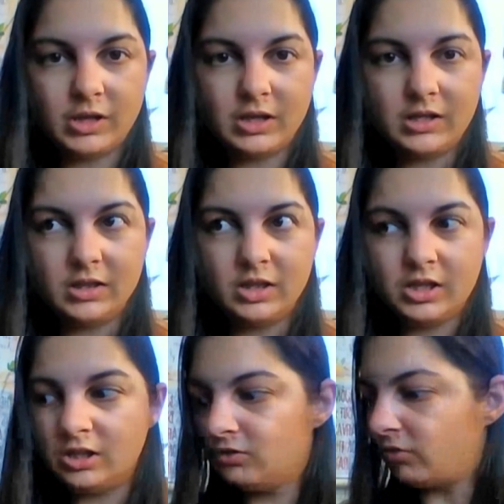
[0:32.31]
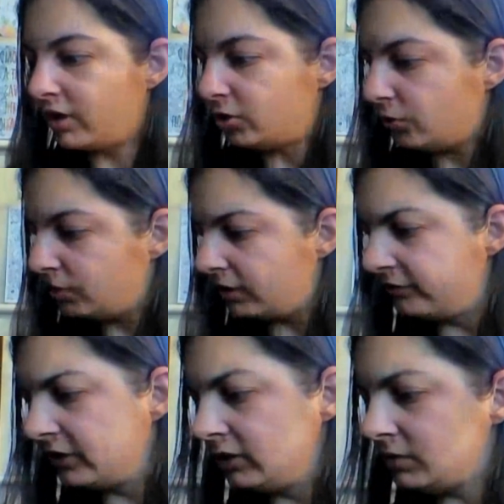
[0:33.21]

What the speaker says: in the Great Hall, I think it